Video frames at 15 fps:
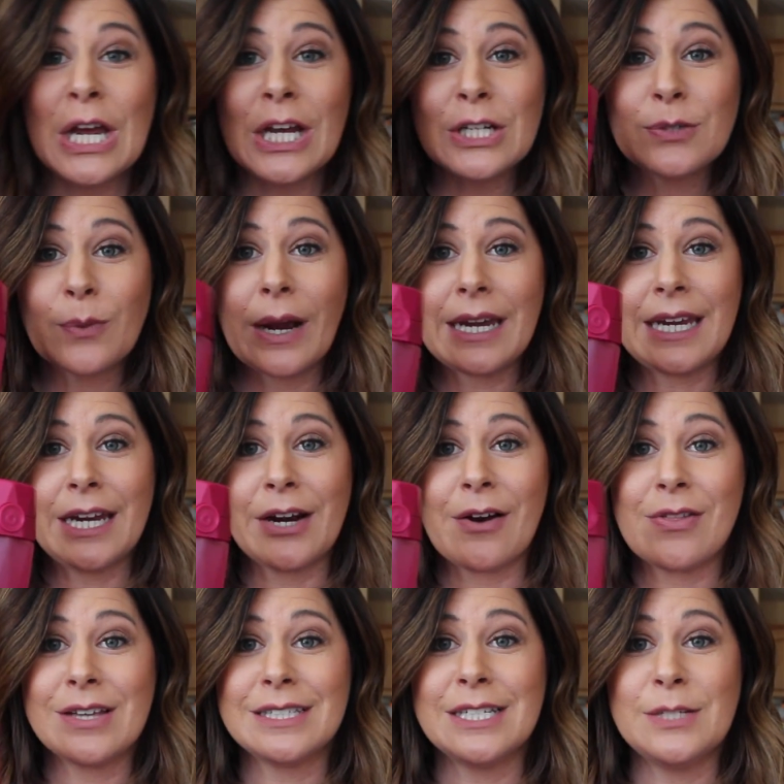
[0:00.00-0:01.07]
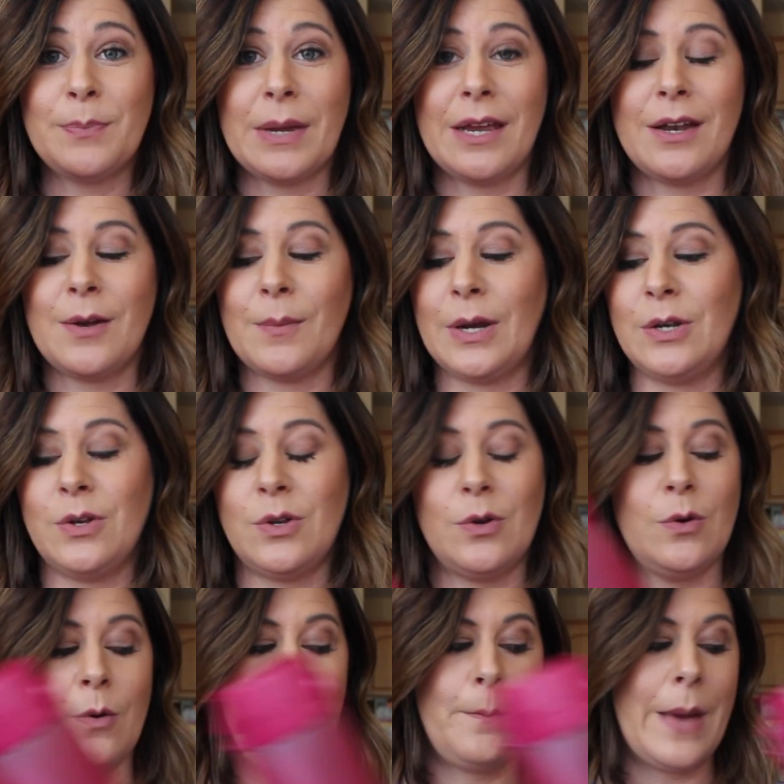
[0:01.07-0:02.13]
it's right here. This has been my
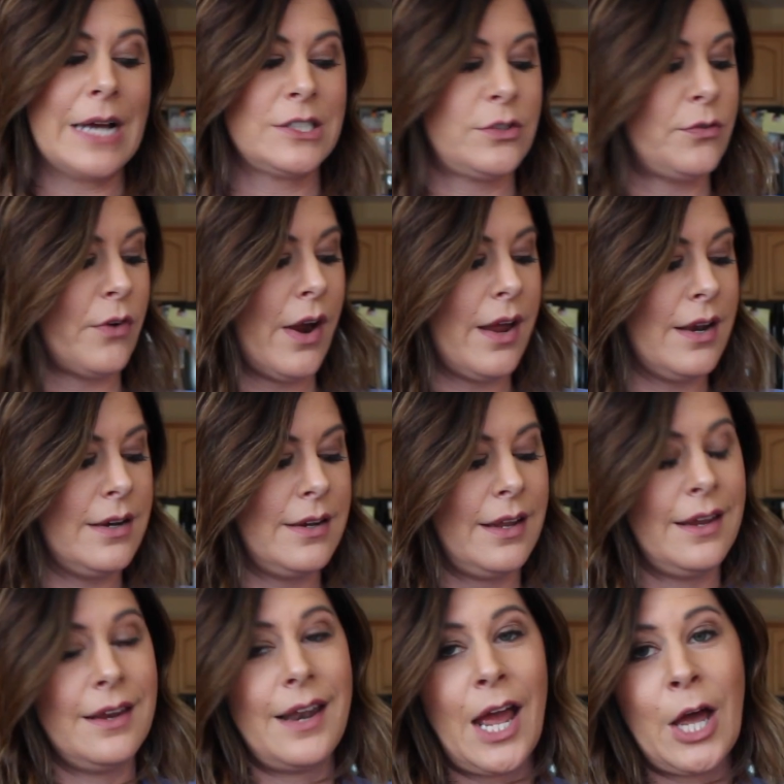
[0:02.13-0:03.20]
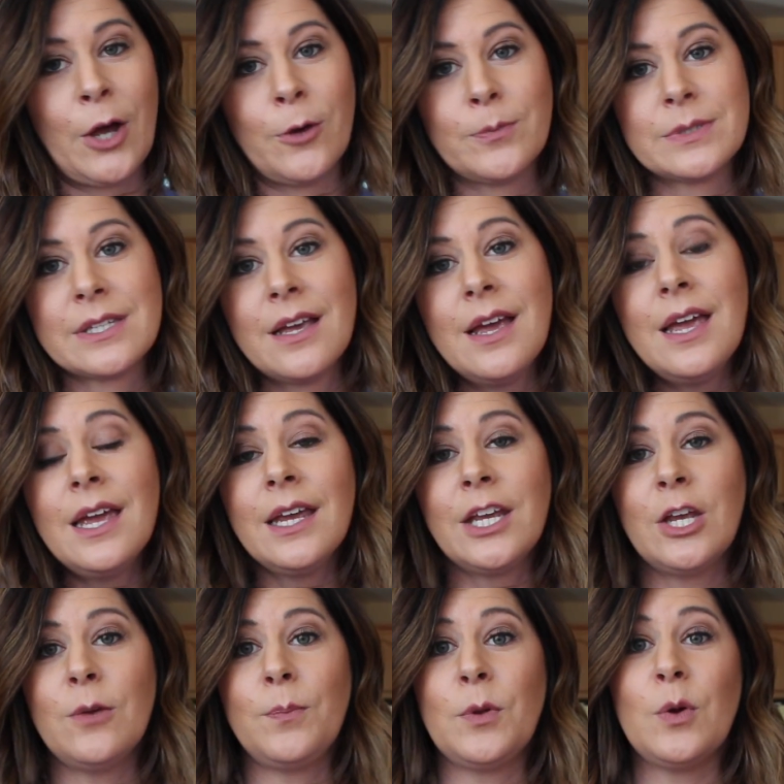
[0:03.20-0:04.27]
new best friend. It helps
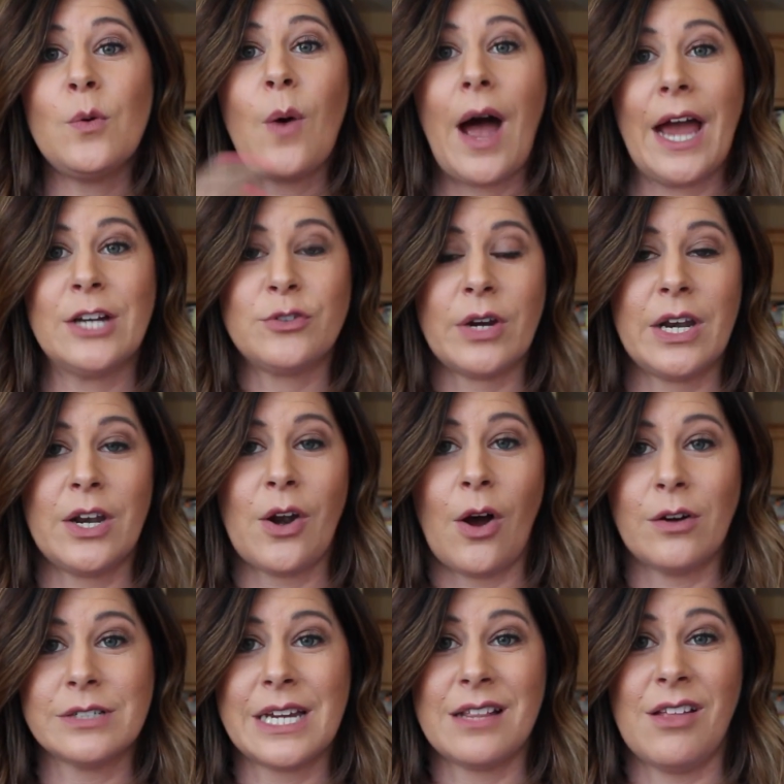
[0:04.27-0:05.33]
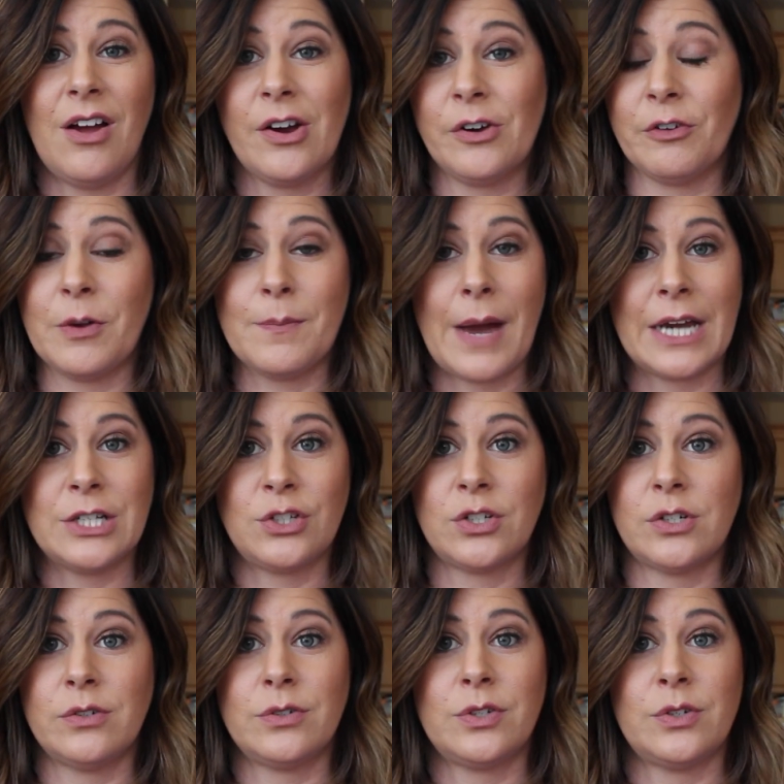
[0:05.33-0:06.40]
keep you hydrated all day long. It reminds you